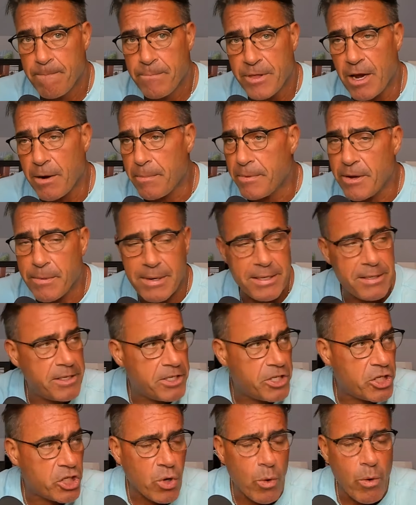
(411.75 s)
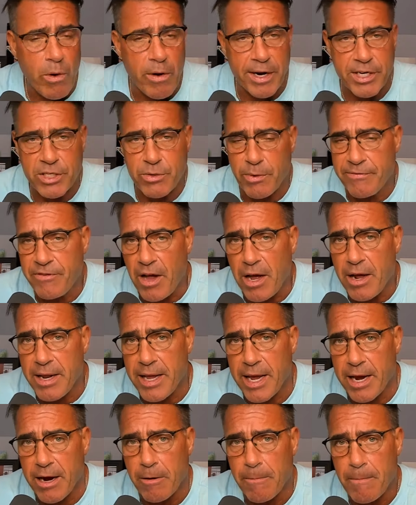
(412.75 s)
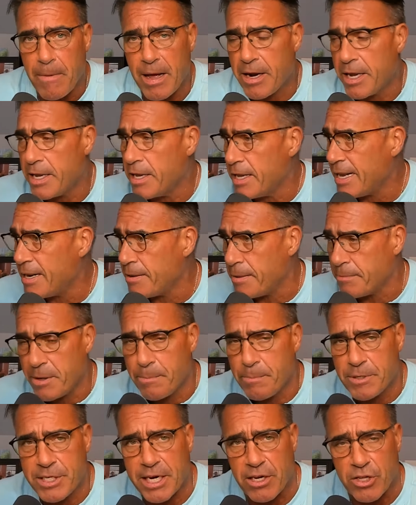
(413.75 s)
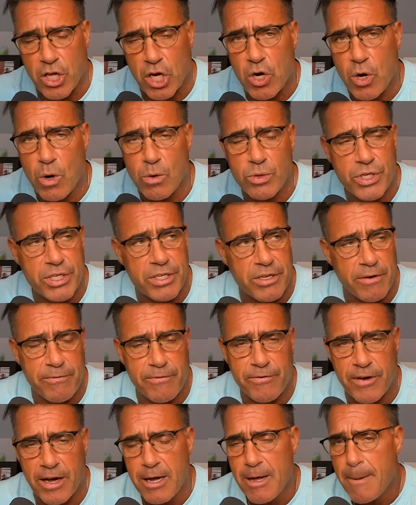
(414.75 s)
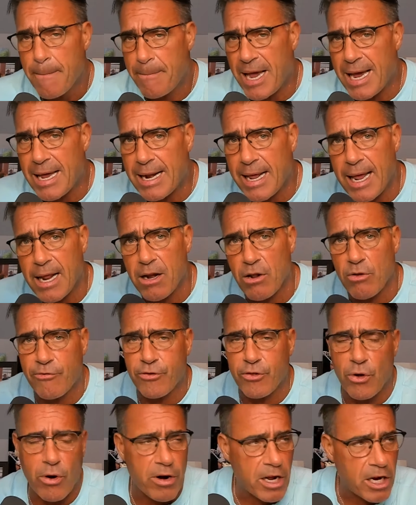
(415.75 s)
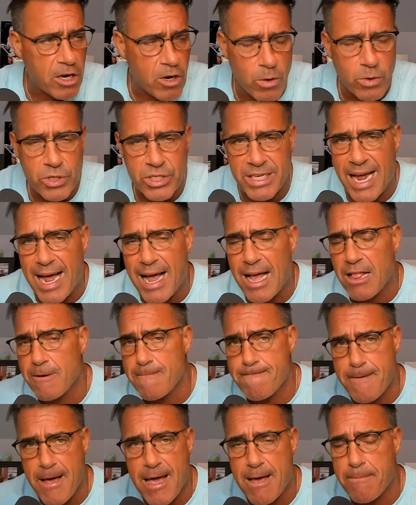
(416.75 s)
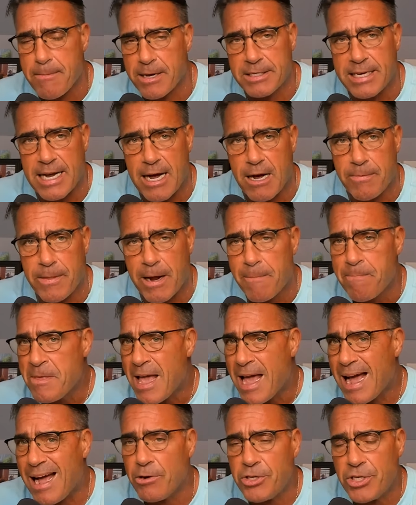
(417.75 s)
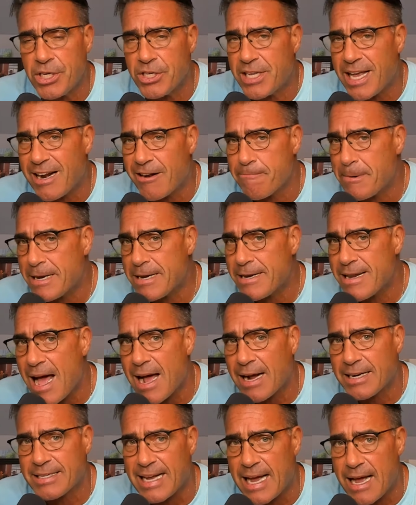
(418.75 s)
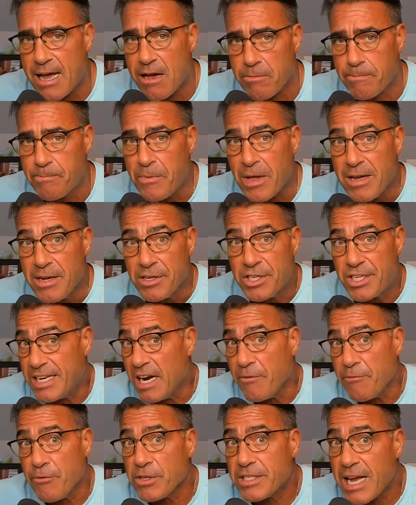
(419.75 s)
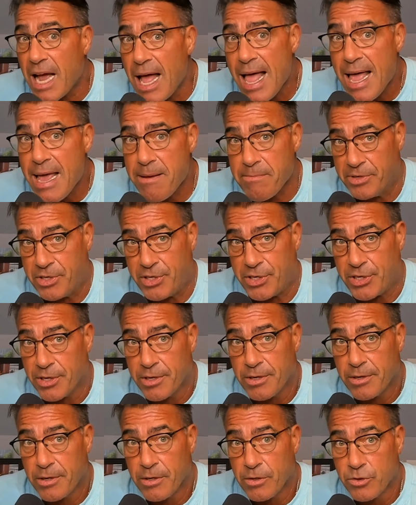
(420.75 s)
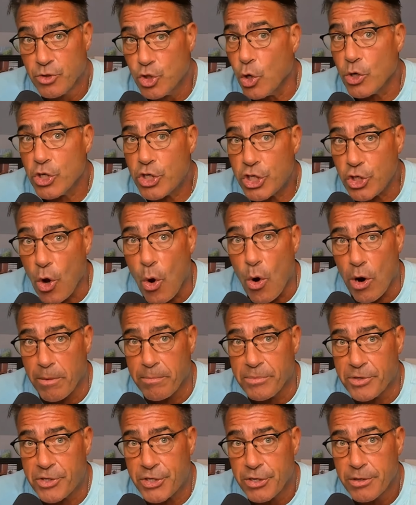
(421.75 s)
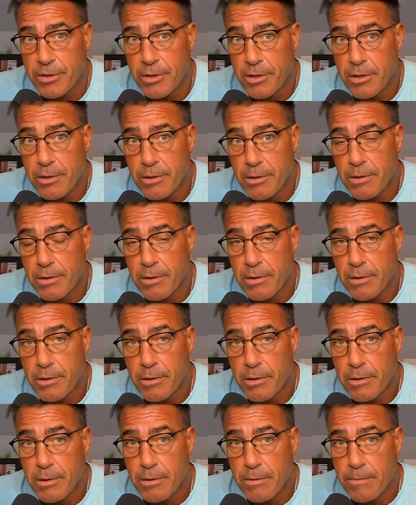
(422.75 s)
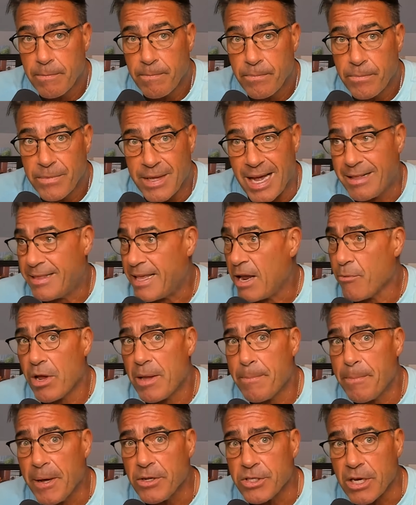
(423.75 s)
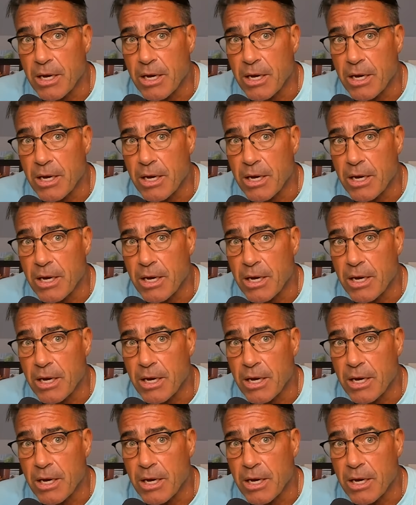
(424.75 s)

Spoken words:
There've been stories we've done here, in particular, coast of Panhandle, Florida, coast of Alabama down there, houses that have been knocked down several times due to storms. Yet they rebuild